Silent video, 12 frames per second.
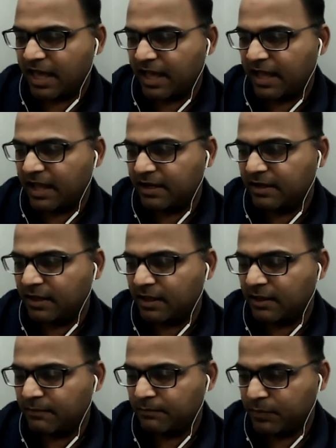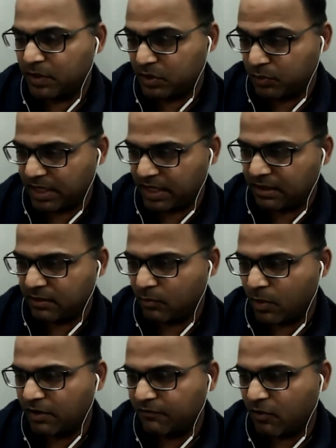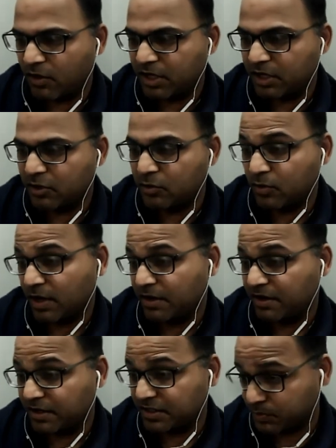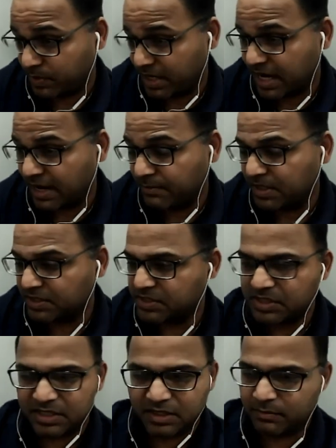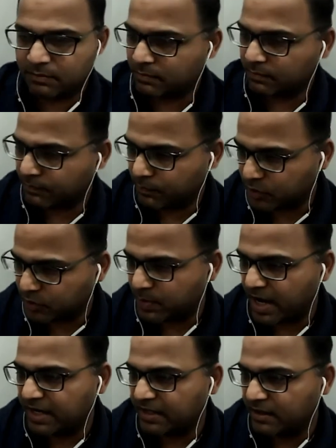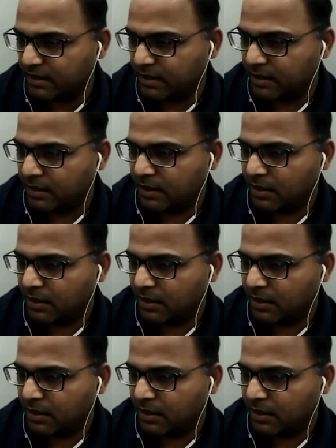and uh, between 140 to 200 is pre-diabetes in postprandial